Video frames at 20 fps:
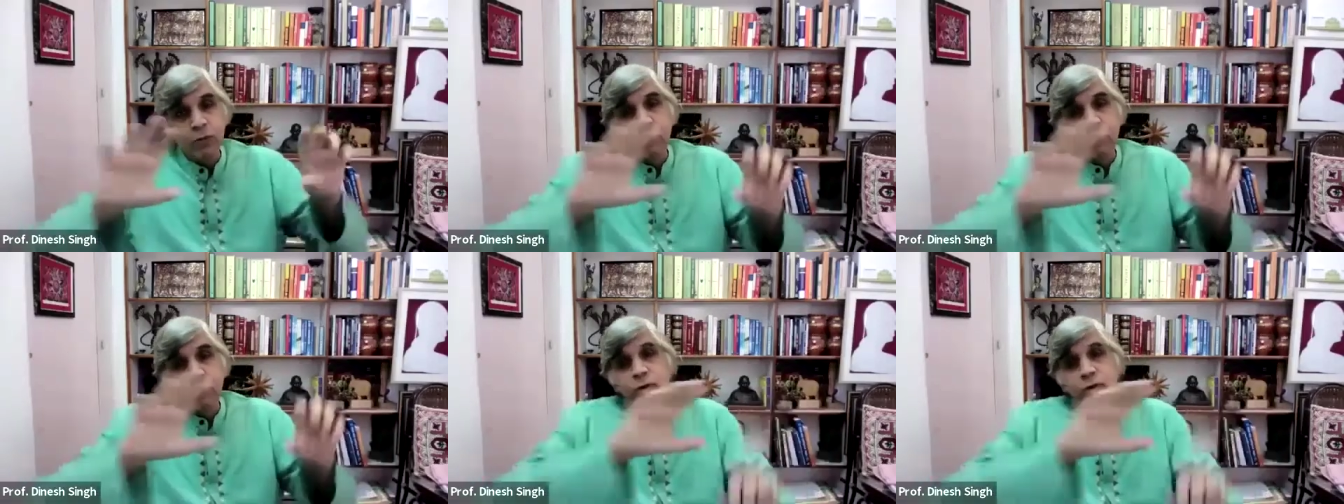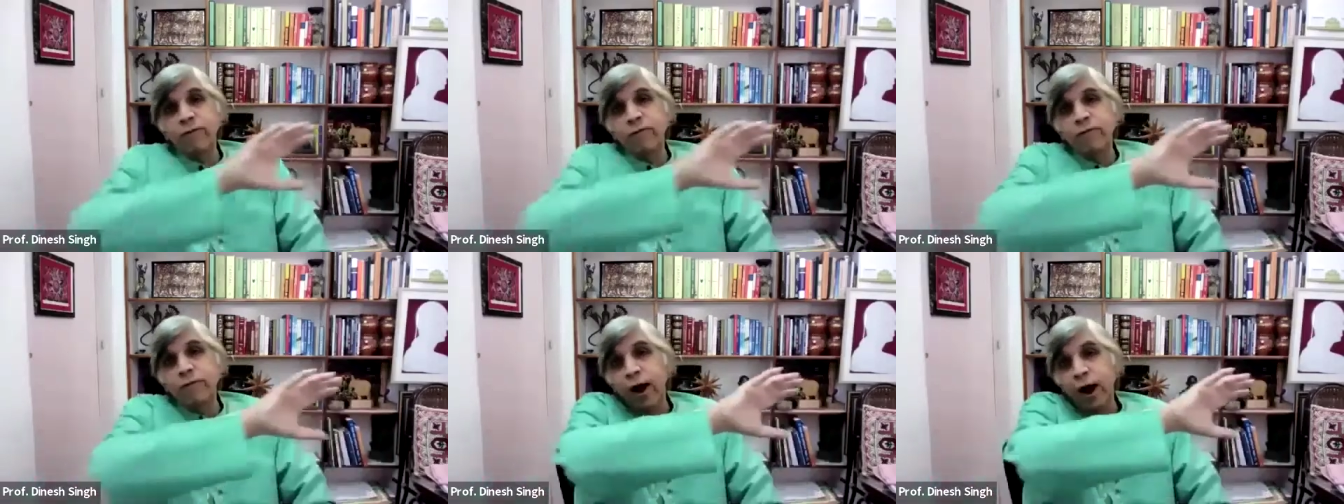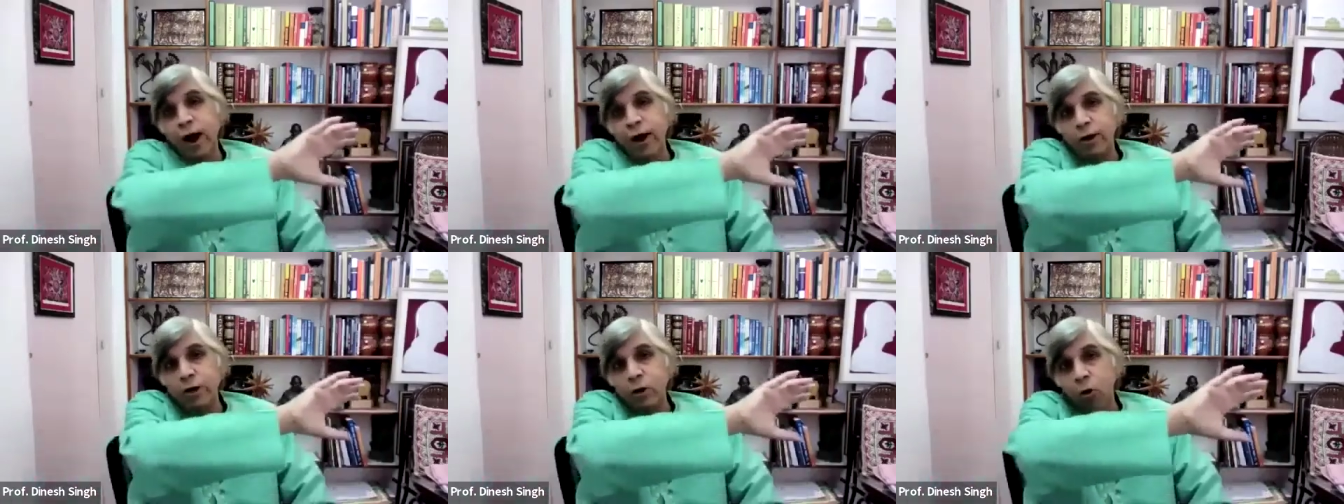which will
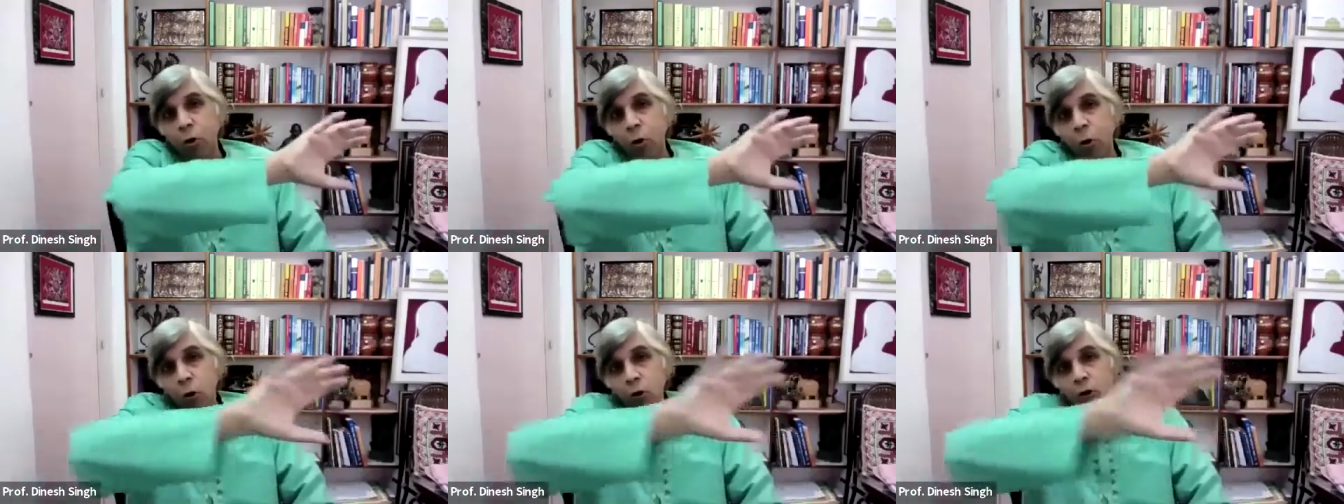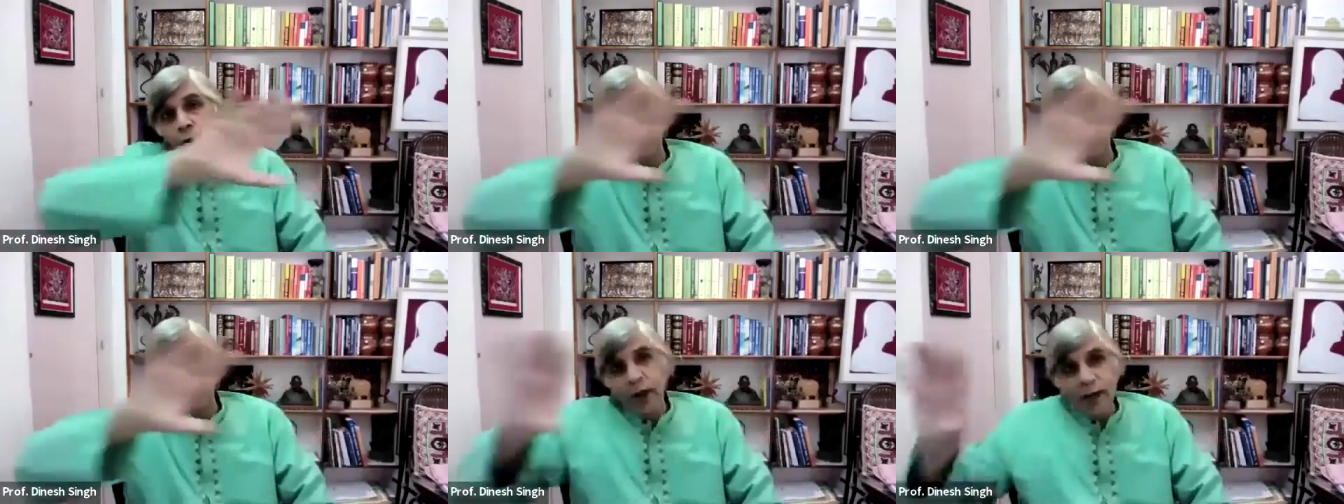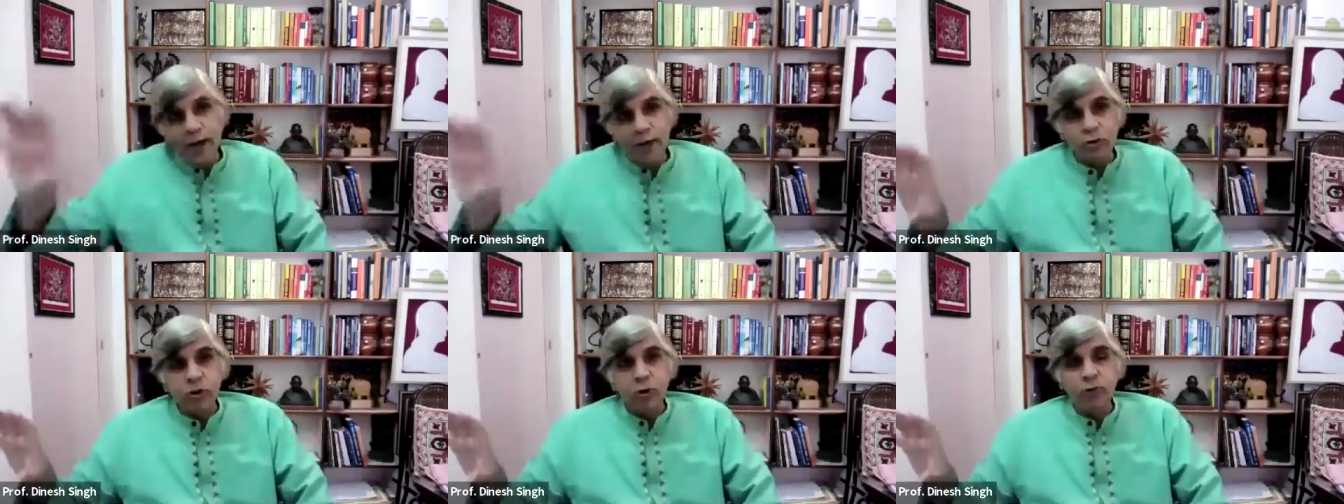fight a whole
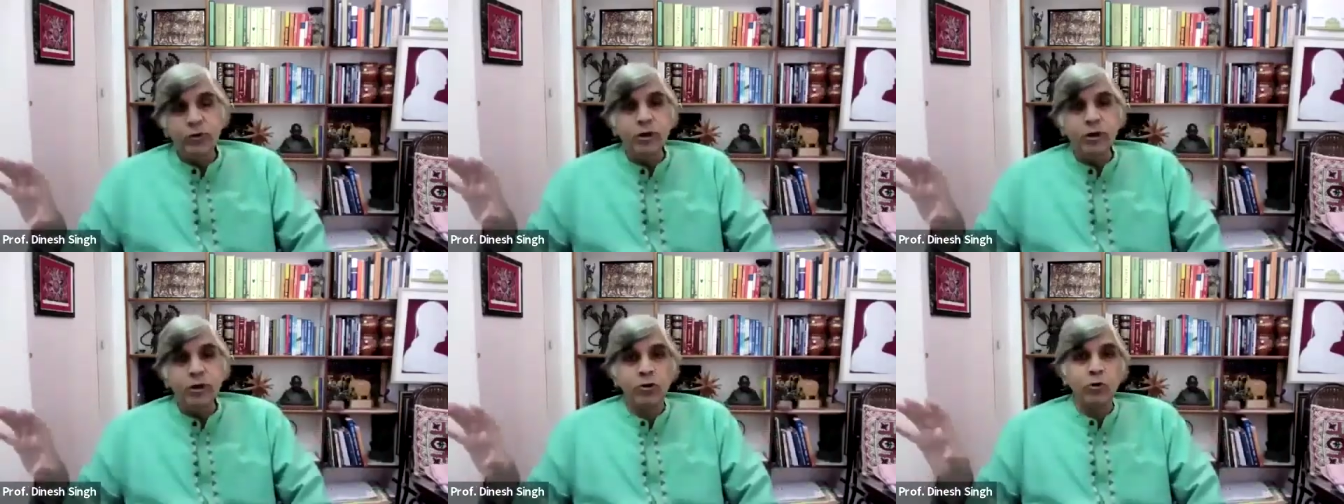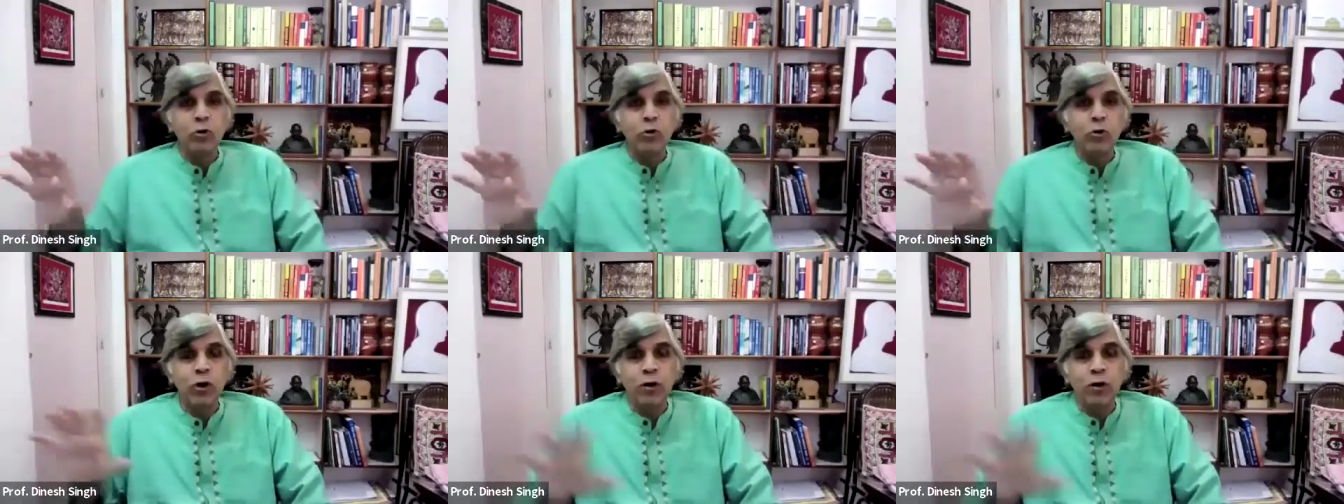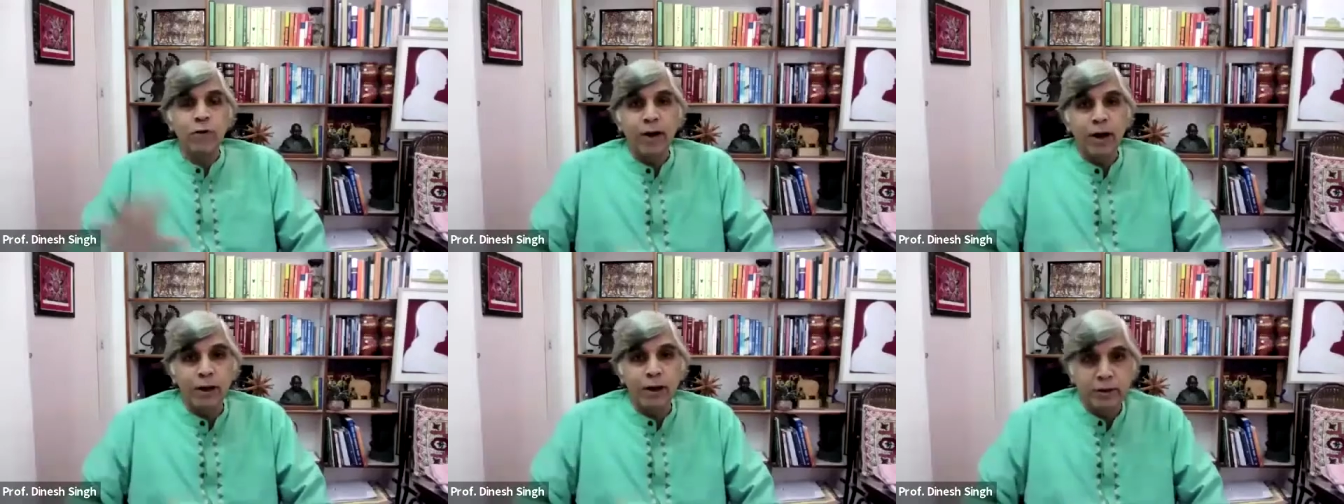range of these
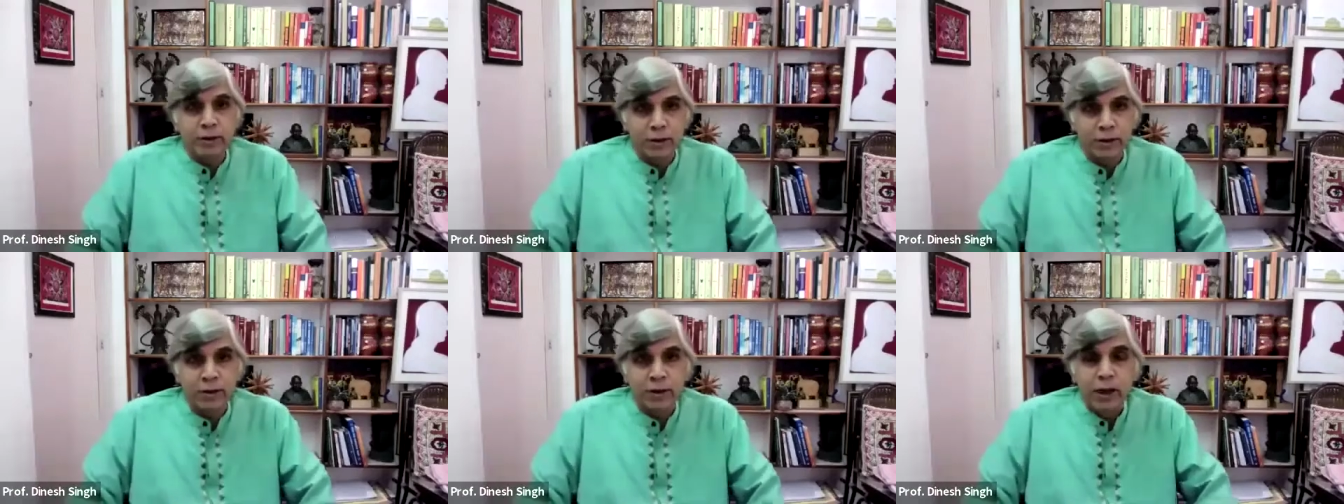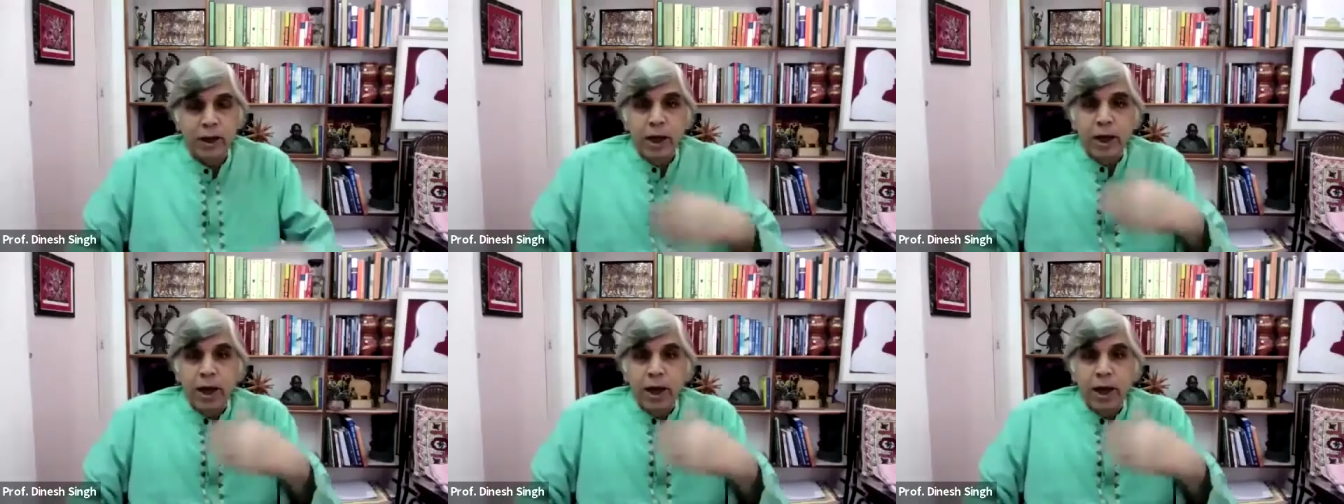coronaviruses.